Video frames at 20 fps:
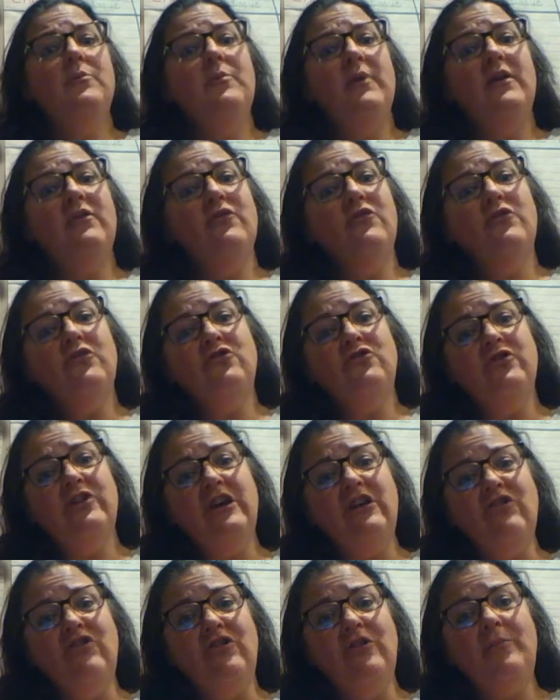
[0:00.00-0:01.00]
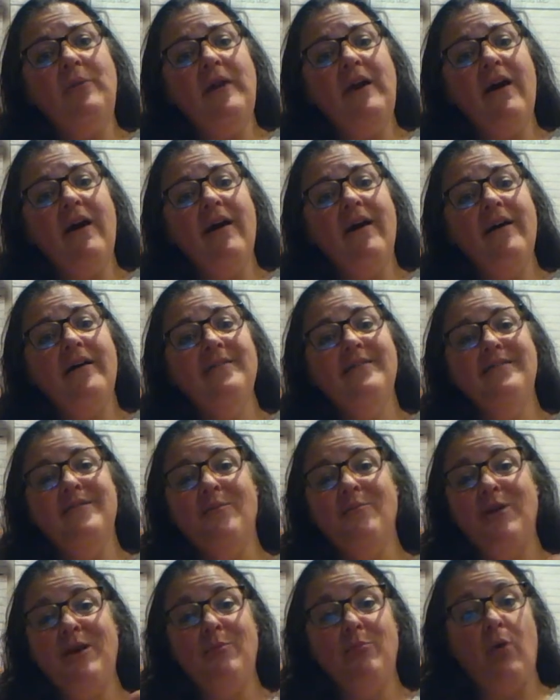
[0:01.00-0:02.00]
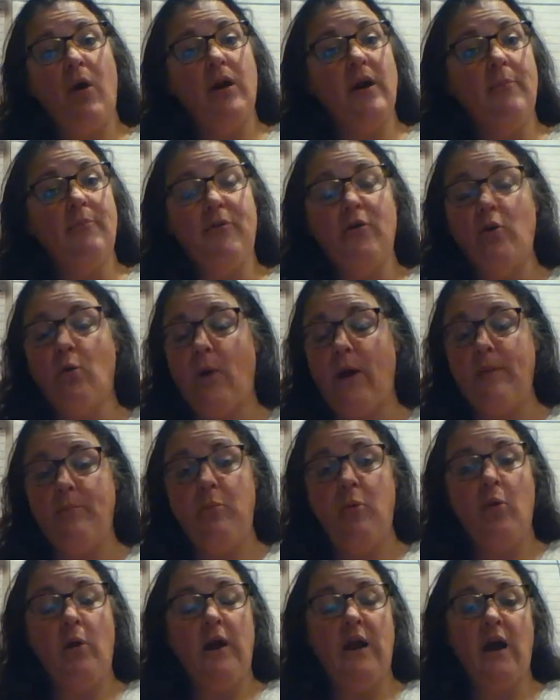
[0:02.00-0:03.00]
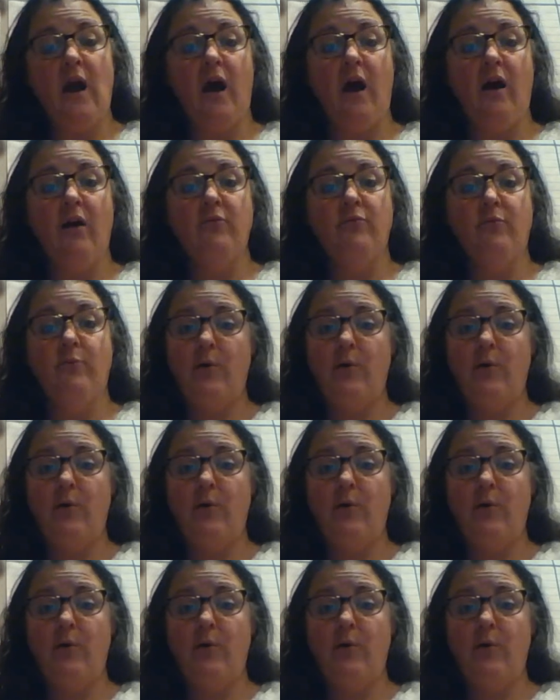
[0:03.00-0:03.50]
It's a social issue because somebody brought up the great point of,